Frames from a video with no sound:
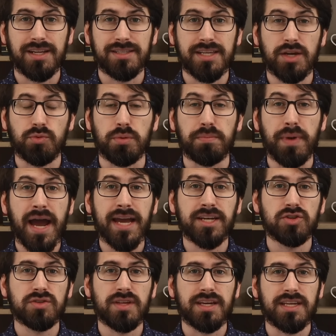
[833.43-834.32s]
It's a
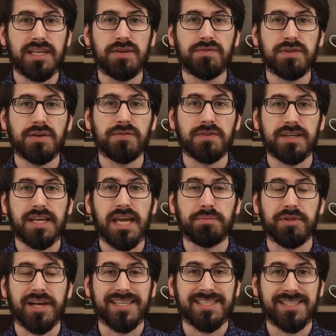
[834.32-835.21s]
reminder that even if a
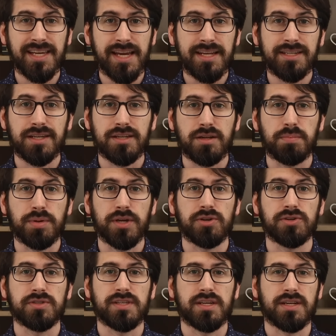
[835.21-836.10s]
name like Satan
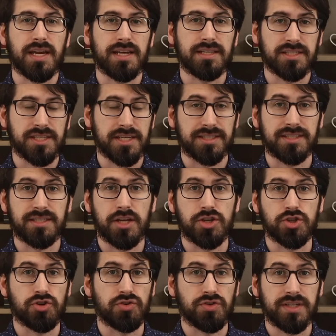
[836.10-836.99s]
appears in a 6th
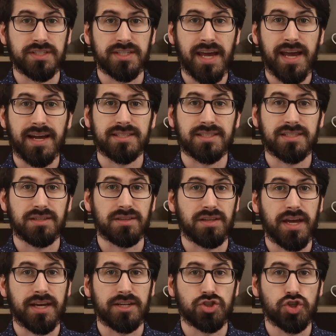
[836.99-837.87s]
century text
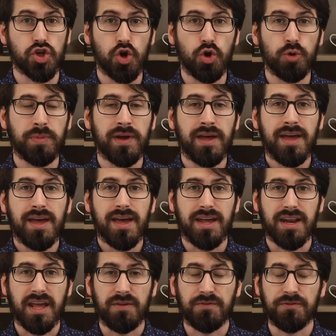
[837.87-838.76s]
like Job
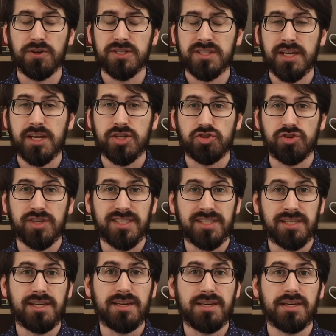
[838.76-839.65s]
and a 1st century
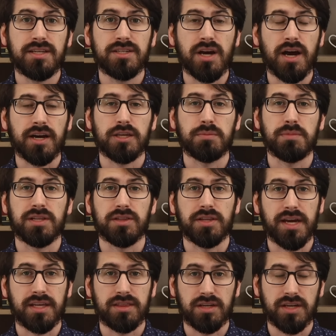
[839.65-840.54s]
CE document
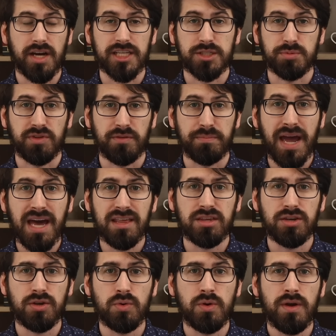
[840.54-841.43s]
like the Gospel of
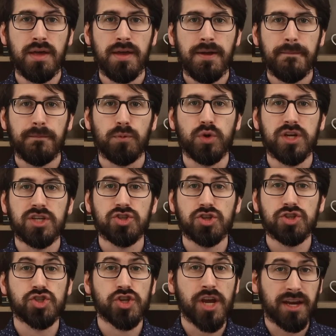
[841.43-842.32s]
Matthew, we
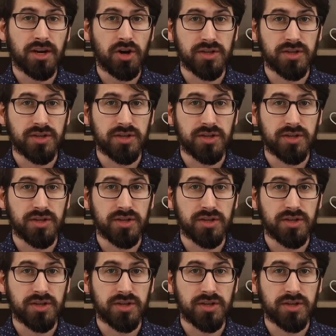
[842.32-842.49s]
should check